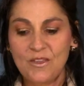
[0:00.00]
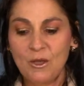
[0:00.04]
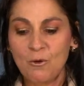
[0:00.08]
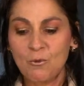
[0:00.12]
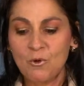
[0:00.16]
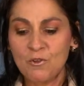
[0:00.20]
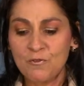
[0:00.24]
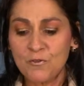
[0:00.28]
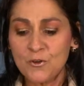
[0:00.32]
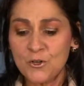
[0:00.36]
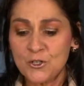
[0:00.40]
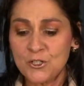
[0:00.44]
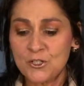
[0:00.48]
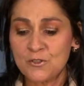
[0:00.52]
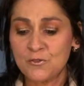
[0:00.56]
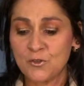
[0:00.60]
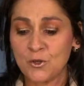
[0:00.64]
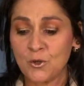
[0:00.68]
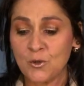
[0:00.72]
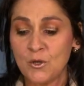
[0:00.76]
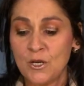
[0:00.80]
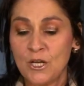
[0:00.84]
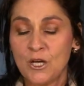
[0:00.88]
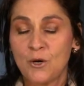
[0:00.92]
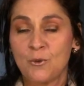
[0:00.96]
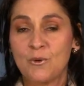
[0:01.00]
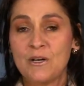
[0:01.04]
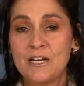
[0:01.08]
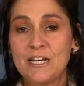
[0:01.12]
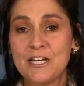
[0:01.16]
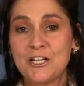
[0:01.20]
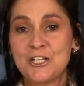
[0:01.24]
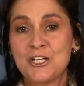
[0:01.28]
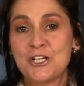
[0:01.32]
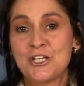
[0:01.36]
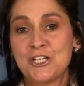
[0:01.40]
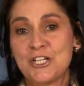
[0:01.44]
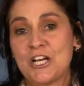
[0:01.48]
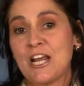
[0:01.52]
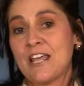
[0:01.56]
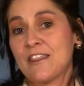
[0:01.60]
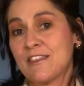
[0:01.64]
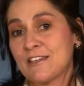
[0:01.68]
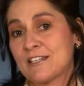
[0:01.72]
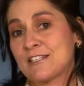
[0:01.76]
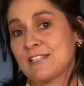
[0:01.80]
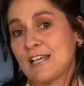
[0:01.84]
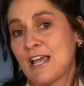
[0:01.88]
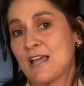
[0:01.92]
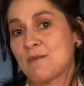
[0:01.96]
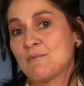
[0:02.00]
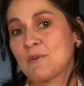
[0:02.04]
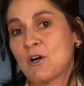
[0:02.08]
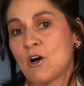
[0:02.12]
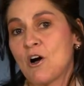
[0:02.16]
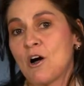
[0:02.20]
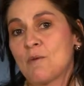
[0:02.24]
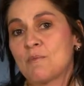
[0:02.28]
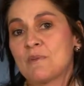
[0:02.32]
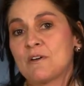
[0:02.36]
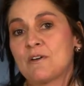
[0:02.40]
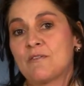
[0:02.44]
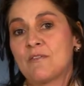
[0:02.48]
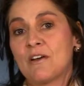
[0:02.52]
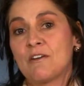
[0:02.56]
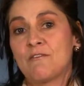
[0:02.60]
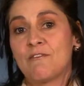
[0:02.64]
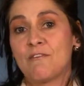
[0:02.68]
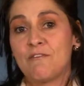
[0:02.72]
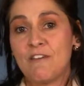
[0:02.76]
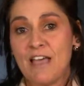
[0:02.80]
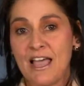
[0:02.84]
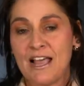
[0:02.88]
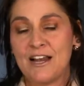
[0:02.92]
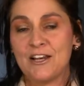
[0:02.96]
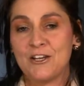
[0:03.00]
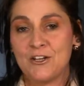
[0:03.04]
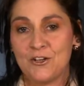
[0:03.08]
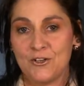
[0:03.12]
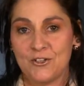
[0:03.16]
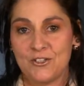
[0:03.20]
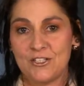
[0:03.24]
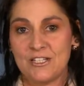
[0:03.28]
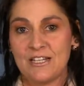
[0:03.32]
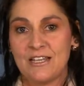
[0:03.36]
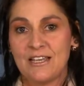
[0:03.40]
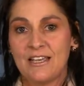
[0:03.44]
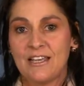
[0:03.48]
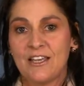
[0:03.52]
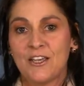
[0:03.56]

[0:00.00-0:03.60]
Well, first of all, we need to share the same common values.